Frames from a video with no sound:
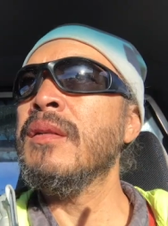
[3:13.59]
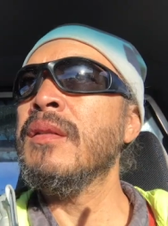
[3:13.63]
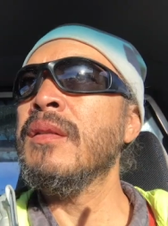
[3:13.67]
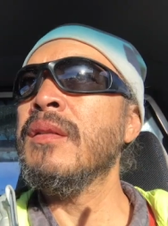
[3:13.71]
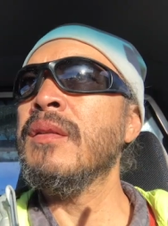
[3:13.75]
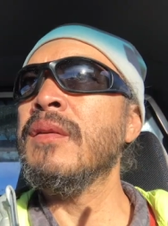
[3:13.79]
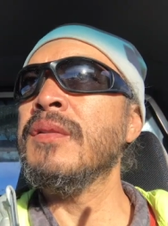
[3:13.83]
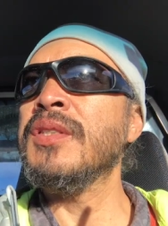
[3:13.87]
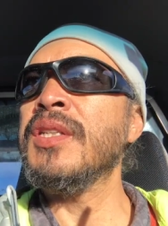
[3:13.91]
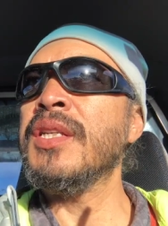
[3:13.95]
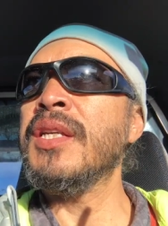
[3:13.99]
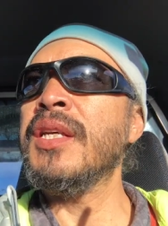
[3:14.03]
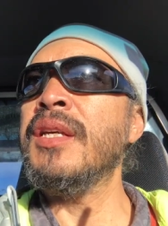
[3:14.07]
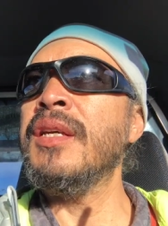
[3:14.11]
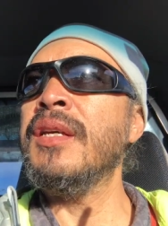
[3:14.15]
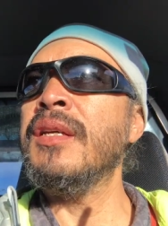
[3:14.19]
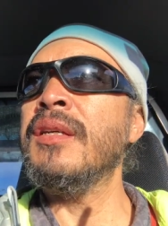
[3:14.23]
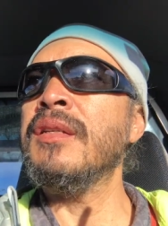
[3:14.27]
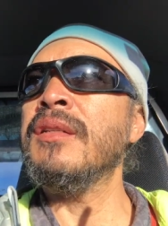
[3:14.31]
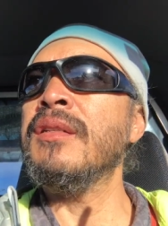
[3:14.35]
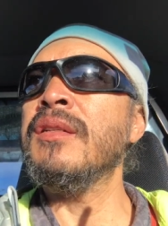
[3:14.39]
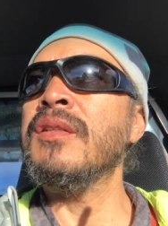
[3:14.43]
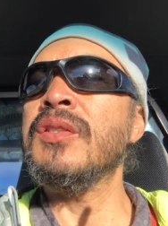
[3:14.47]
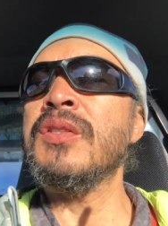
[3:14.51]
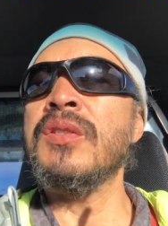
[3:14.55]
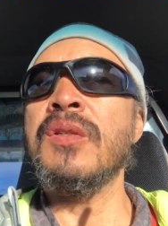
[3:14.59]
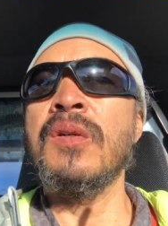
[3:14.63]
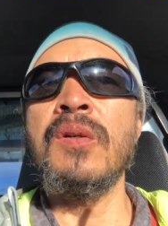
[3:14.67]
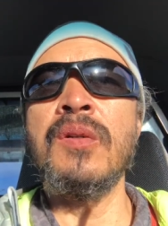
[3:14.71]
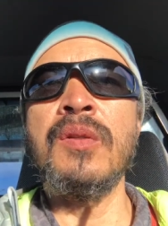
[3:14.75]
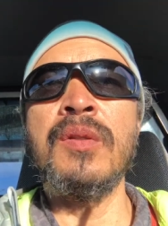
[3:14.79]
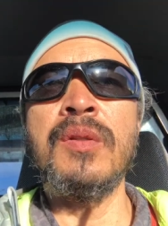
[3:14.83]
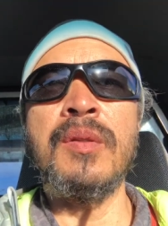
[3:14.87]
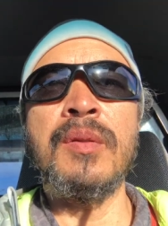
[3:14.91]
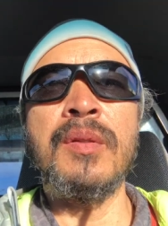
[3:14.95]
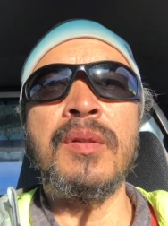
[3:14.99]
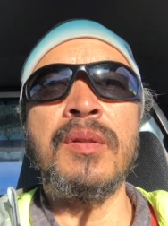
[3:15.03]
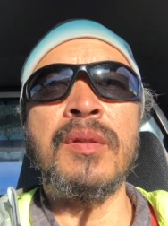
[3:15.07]
There's a kit
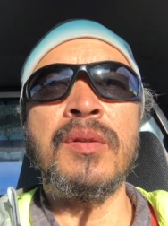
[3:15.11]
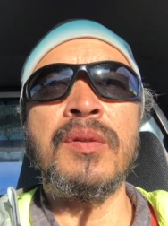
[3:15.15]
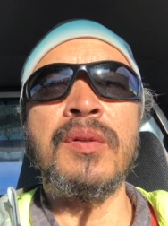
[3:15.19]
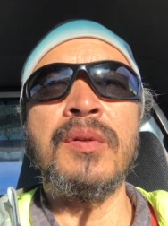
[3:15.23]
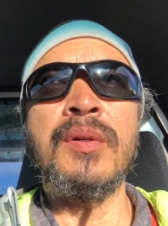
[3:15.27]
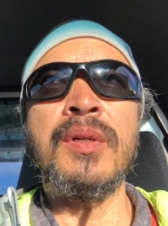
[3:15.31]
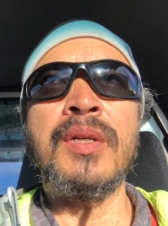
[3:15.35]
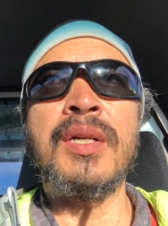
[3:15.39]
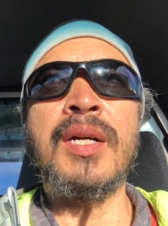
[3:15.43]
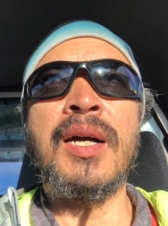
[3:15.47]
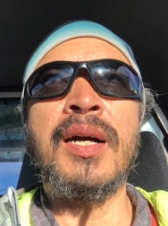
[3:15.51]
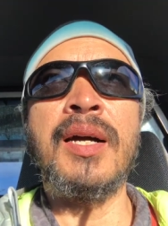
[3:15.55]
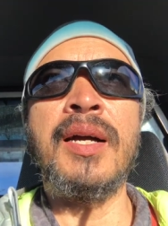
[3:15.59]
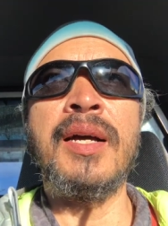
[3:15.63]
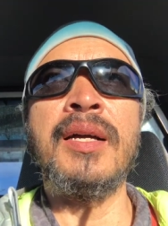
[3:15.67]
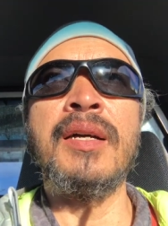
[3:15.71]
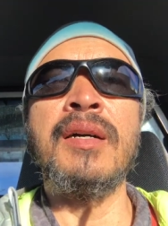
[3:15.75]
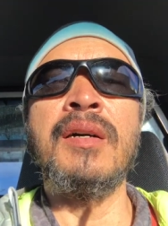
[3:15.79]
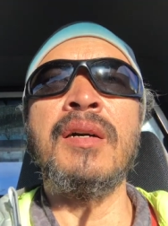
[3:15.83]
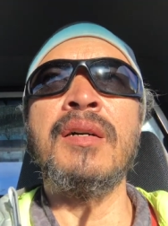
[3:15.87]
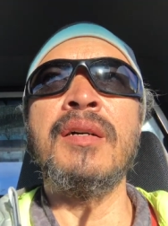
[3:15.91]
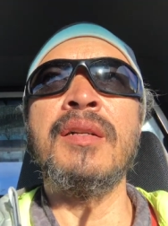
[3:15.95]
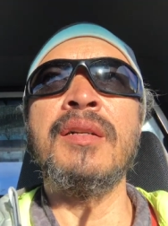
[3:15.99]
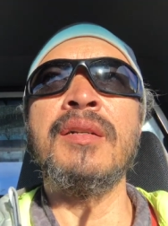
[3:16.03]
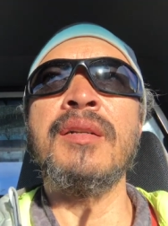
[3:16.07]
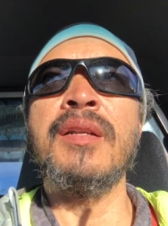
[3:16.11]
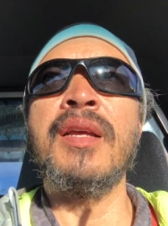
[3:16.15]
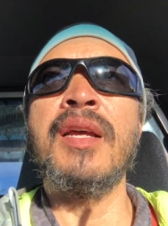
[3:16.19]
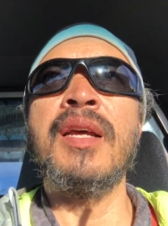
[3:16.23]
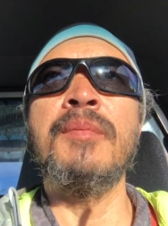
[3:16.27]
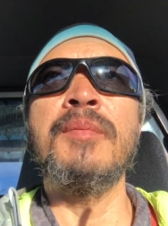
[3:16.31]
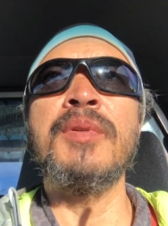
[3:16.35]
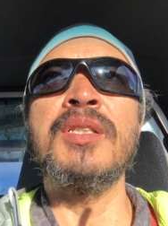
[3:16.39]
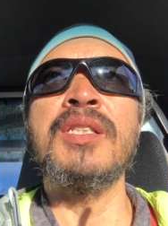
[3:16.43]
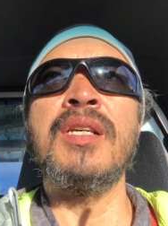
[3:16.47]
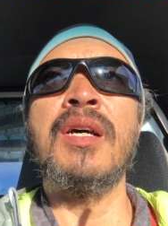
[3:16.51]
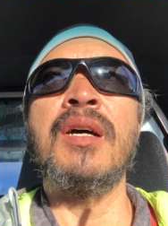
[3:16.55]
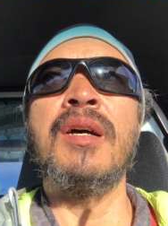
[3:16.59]
sold through a guy on
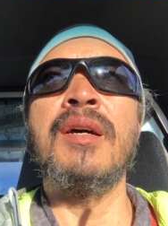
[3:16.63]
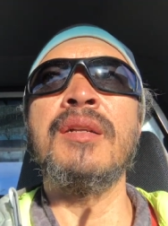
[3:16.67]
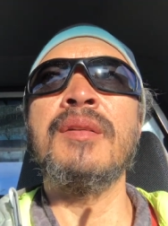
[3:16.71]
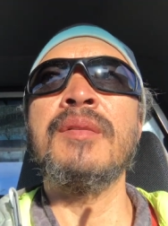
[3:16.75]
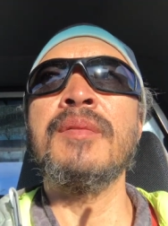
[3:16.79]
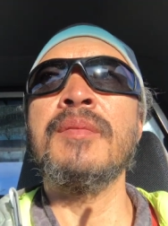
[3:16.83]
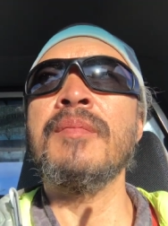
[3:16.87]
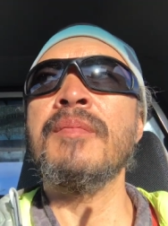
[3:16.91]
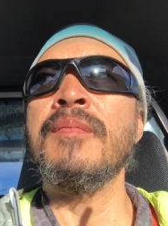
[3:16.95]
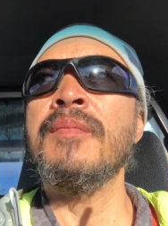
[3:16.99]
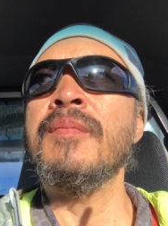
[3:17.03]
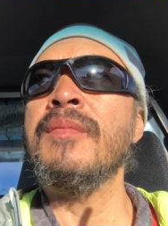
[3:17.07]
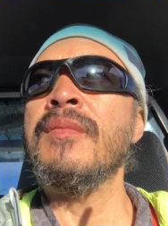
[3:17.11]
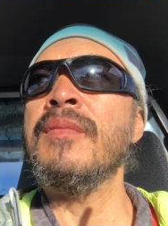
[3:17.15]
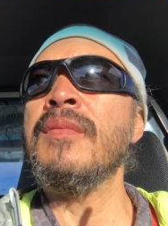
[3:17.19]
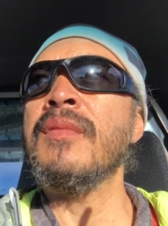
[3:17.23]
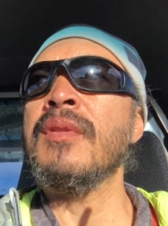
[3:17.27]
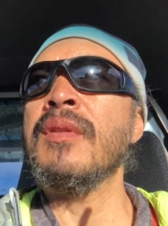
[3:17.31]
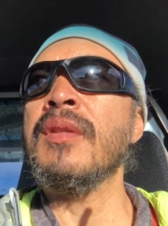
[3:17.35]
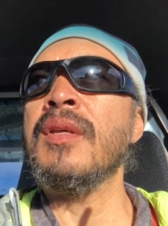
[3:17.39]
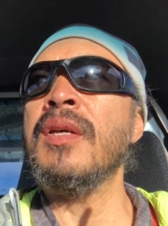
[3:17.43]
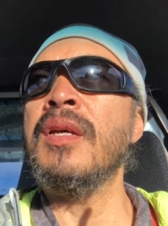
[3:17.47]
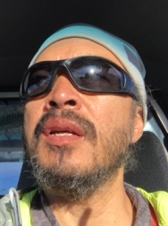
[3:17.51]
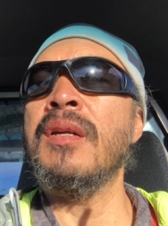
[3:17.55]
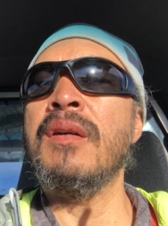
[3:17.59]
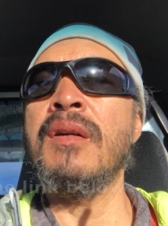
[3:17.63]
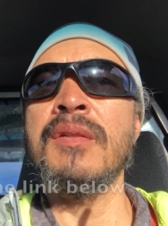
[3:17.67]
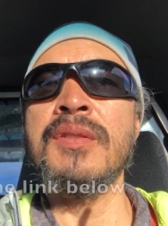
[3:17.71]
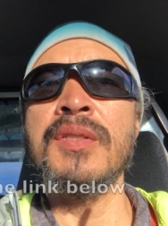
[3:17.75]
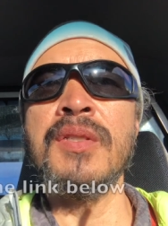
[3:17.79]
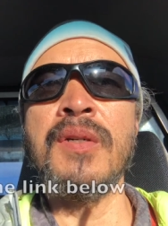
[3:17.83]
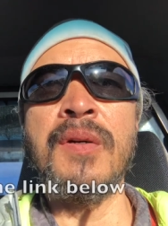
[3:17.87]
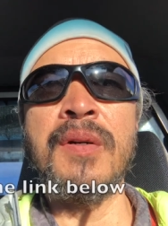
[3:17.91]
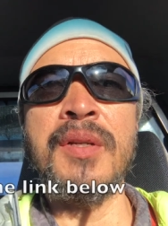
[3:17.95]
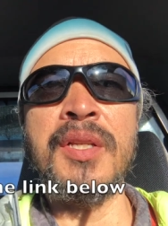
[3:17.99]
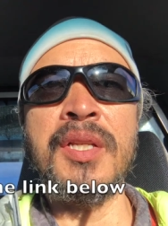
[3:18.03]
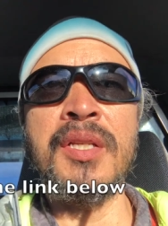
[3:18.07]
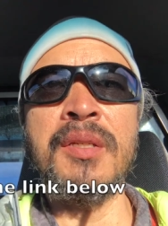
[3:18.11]
Amazon and
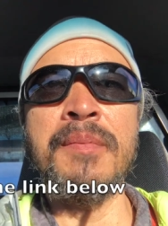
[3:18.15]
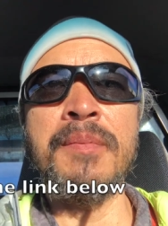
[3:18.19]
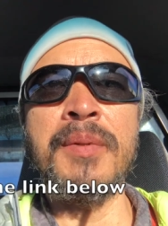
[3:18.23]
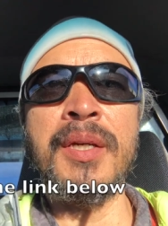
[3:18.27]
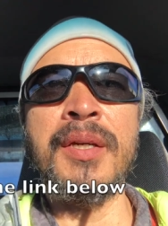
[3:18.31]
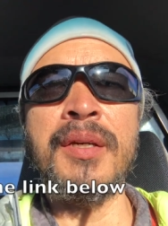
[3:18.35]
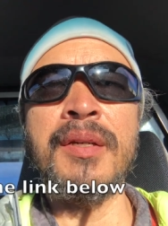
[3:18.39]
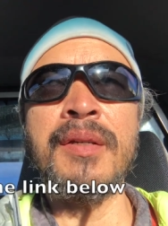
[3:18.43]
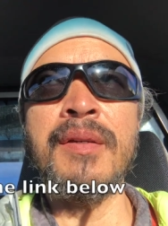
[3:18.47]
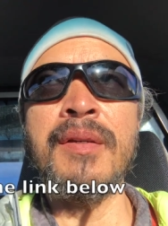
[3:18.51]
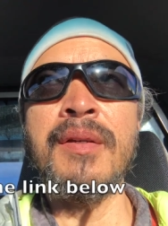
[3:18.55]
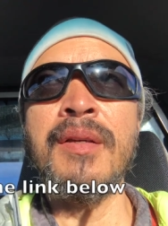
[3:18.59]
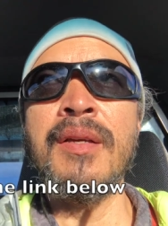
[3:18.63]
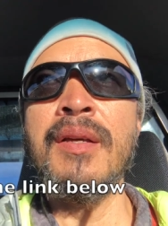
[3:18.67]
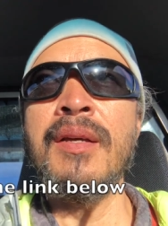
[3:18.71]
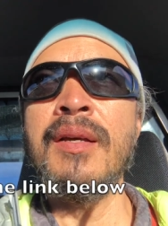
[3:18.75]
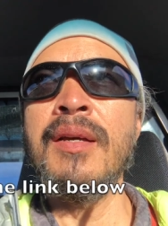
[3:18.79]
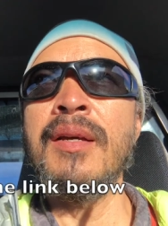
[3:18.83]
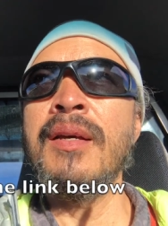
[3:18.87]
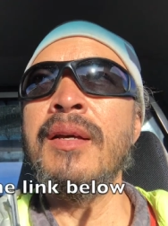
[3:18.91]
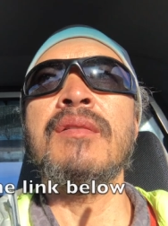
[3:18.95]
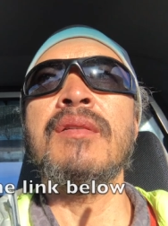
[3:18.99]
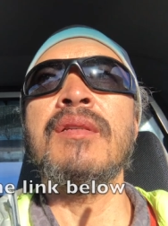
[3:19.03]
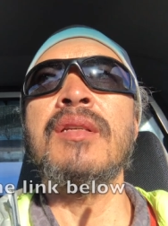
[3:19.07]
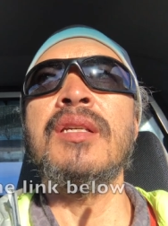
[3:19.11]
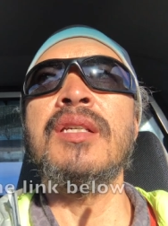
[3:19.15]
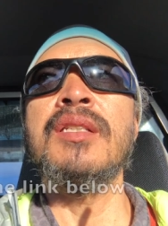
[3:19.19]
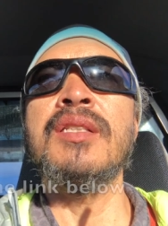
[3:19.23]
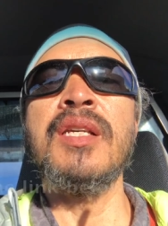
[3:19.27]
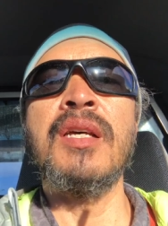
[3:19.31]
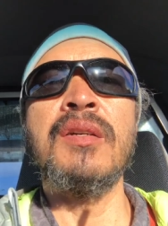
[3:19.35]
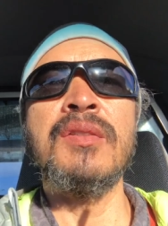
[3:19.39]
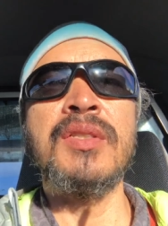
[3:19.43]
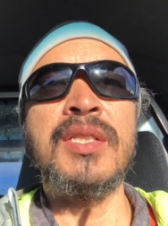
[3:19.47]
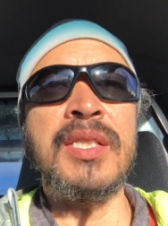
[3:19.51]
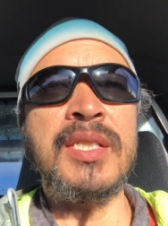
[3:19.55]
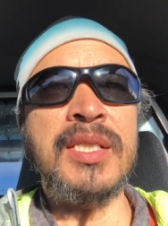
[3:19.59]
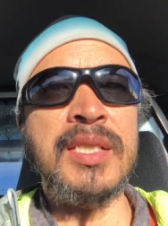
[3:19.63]
also on eBay. He
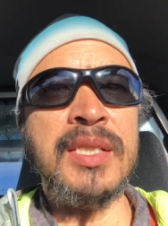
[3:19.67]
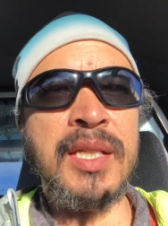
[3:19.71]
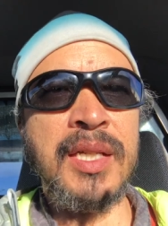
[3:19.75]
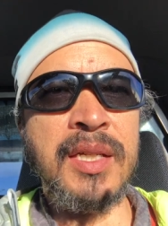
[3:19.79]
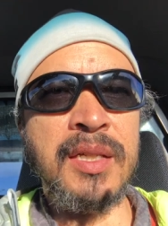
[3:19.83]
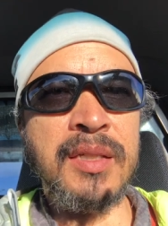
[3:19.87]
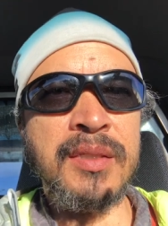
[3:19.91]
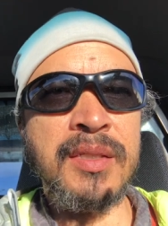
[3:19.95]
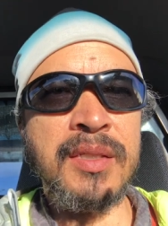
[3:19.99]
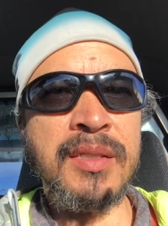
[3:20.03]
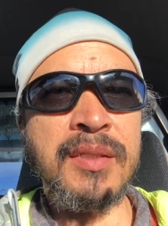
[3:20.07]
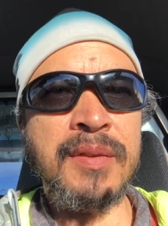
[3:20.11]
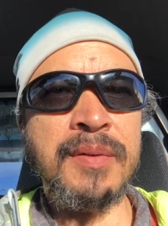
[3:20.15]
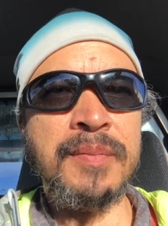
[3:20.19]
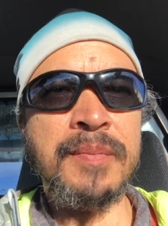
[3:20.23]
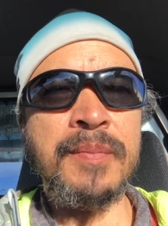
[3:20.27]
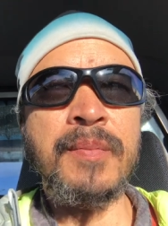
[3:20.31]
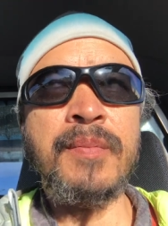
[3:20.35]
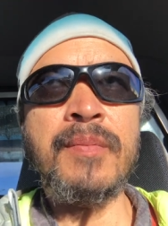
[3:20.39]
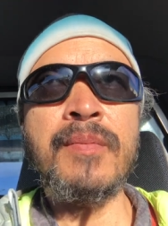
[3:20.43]
sells these kits.